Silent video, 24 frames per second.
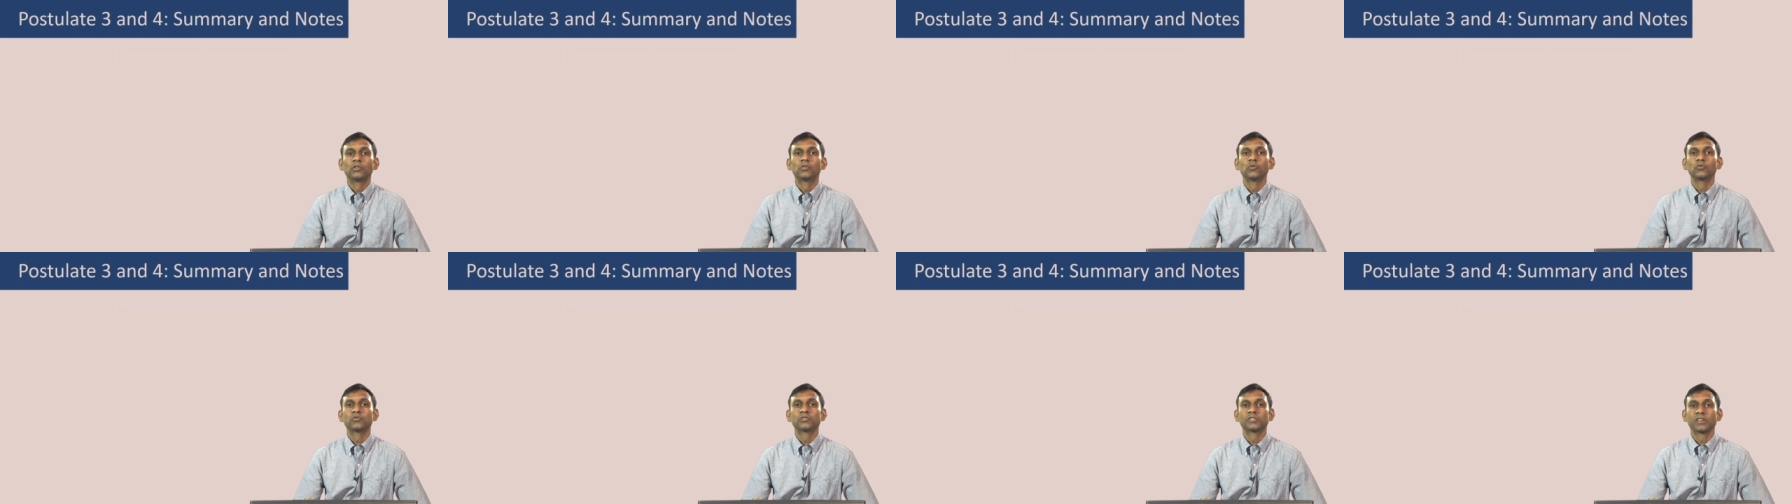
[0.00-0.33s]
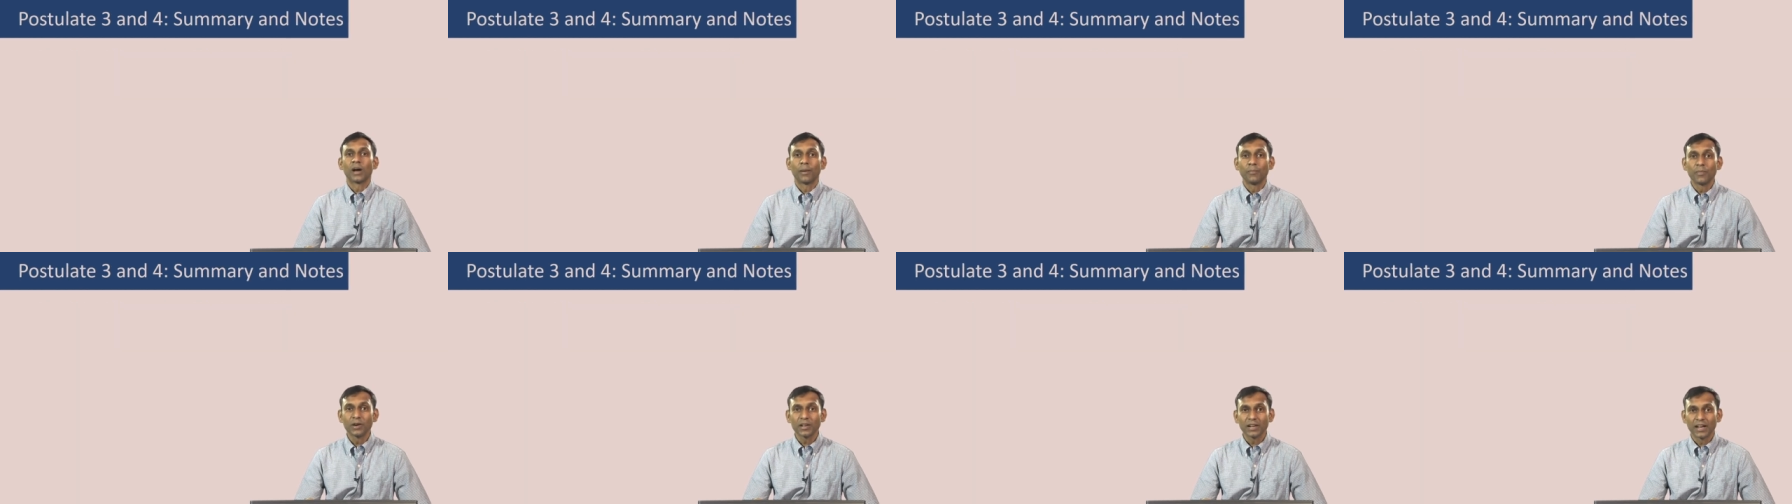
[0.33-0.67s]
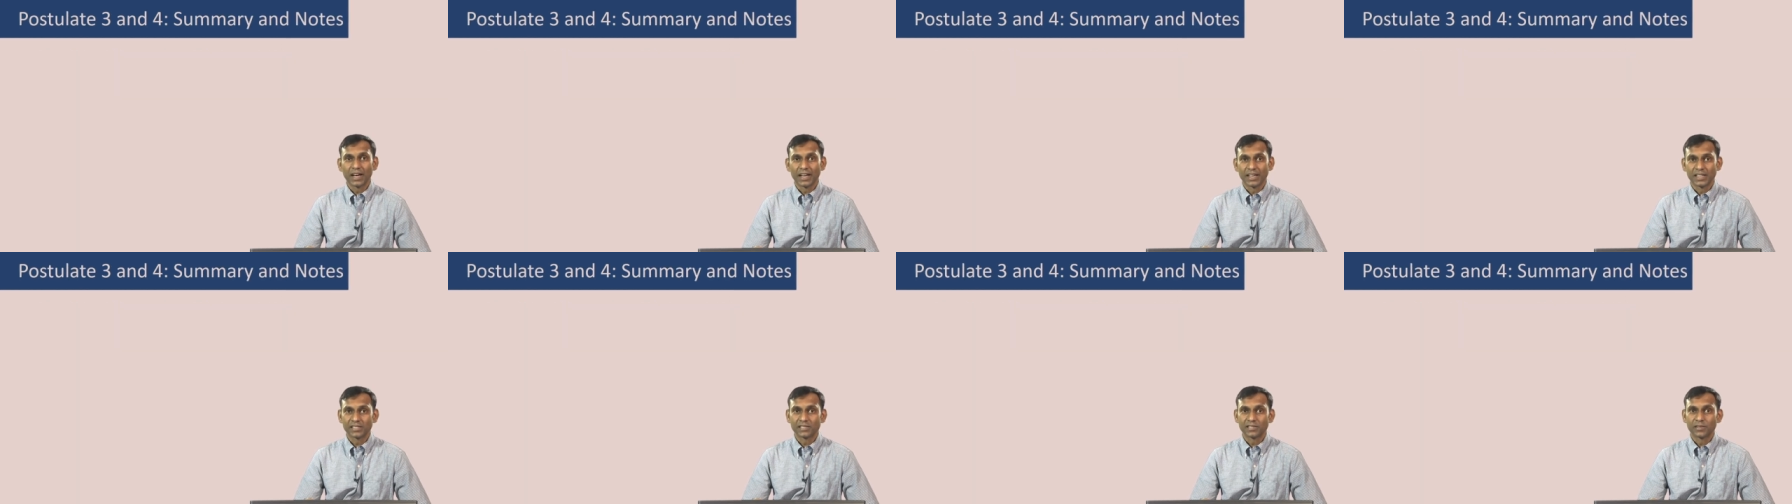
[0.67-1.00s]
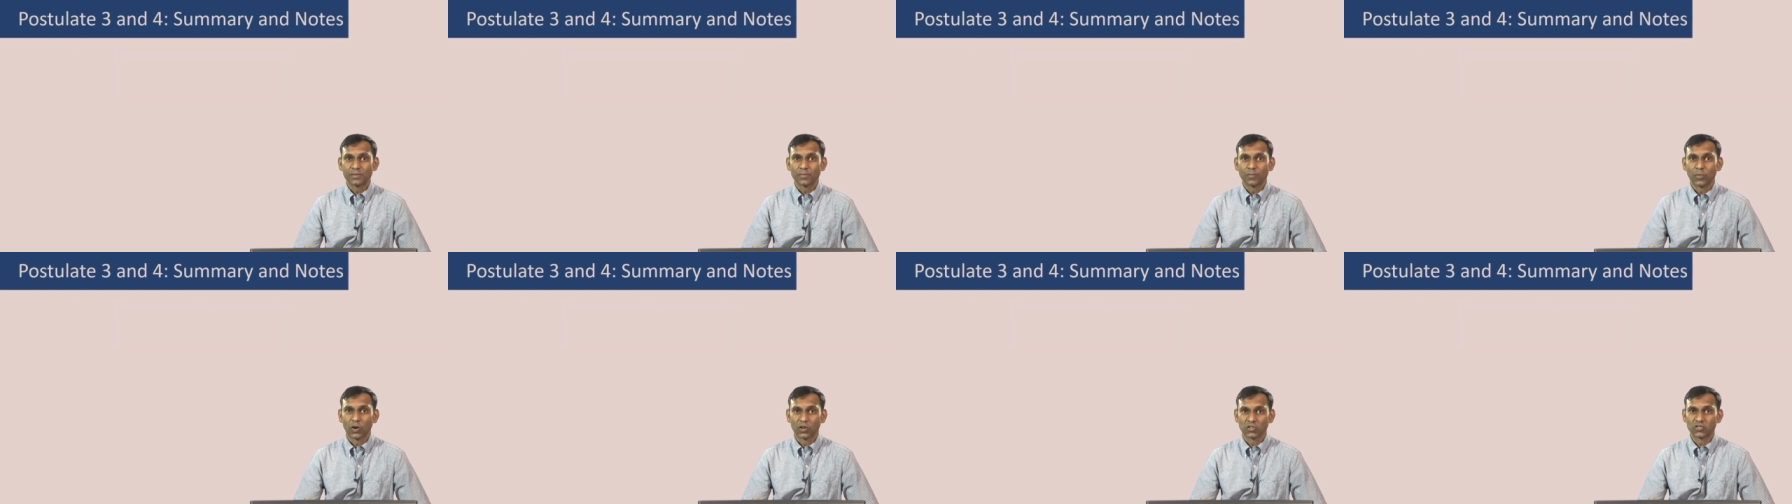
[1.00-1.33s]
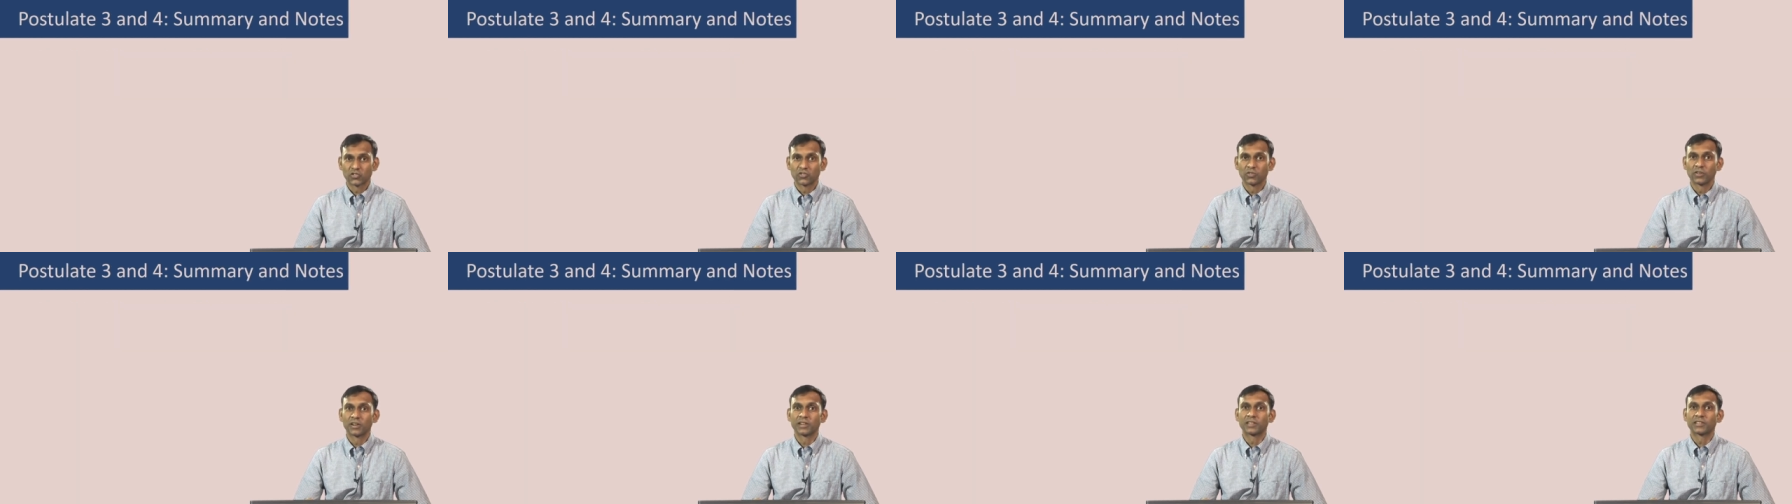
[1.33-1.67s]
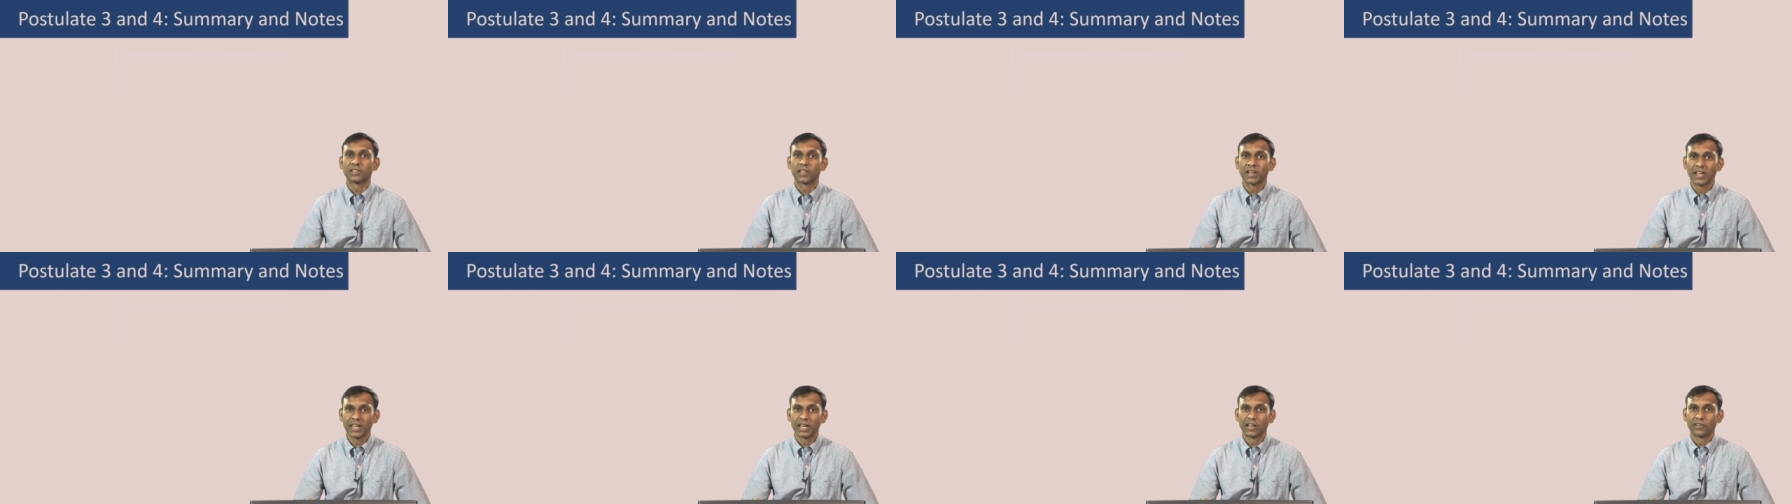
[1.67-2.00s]
To summarize
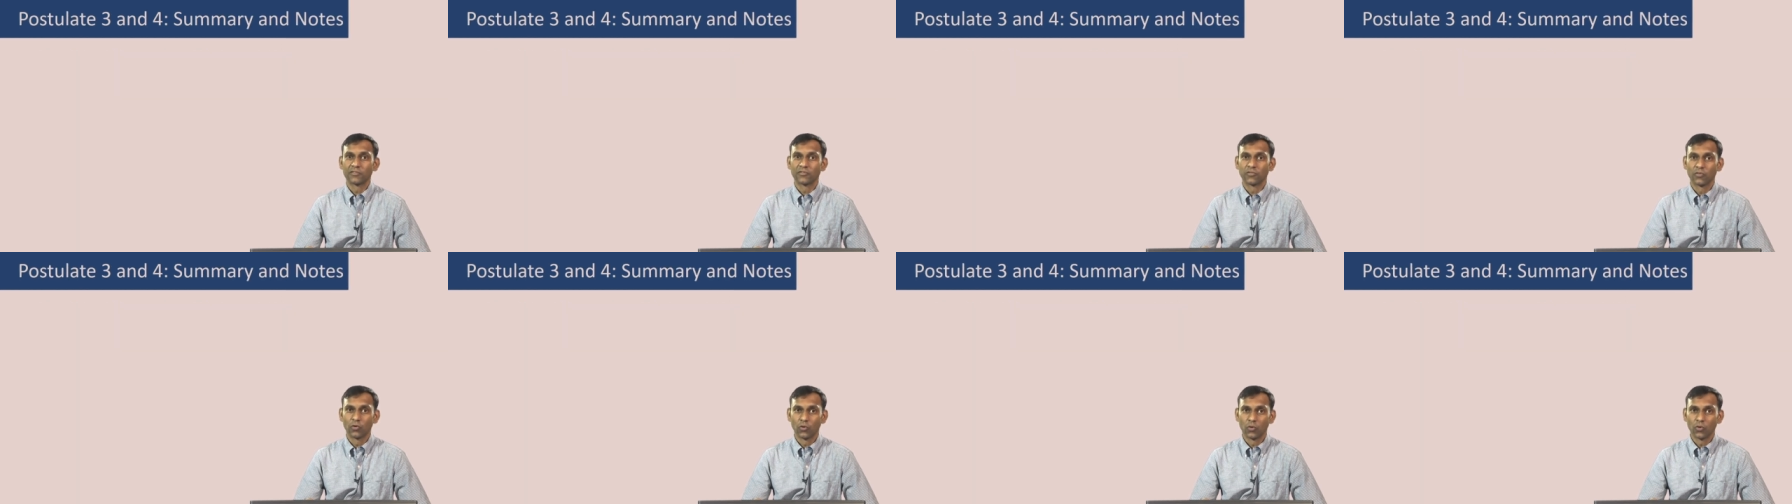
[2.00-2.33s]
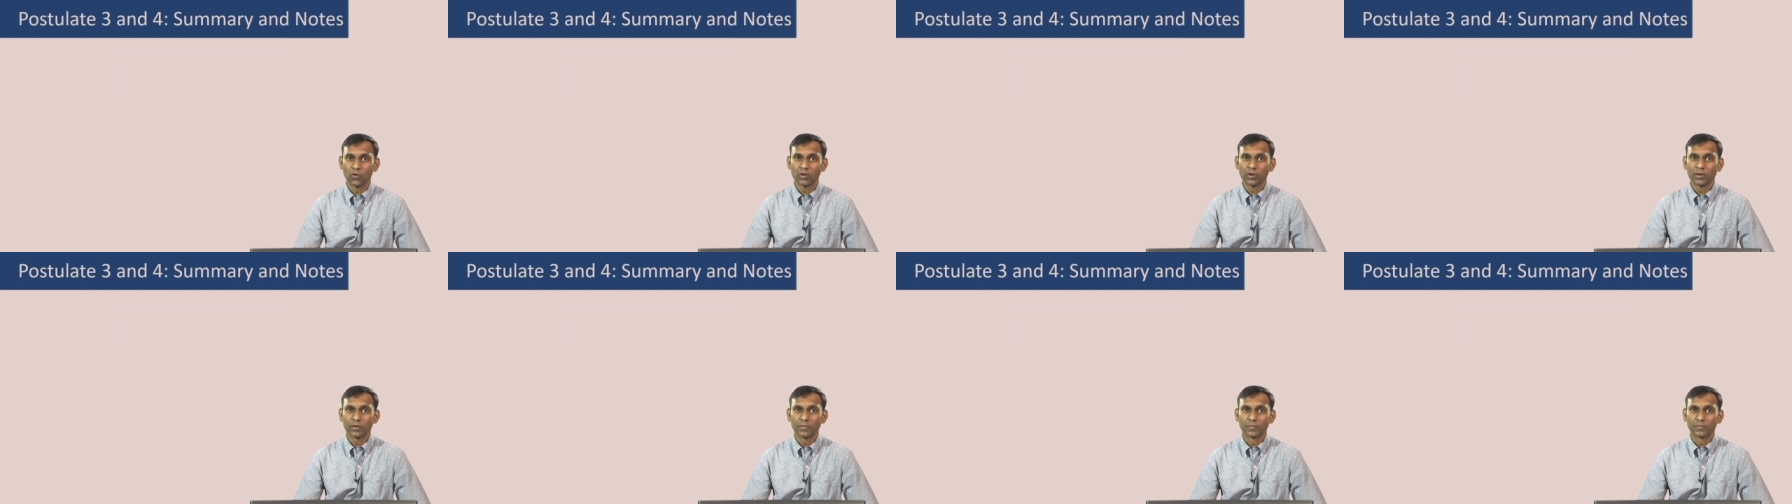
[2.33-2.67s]
postulate 3 and 4,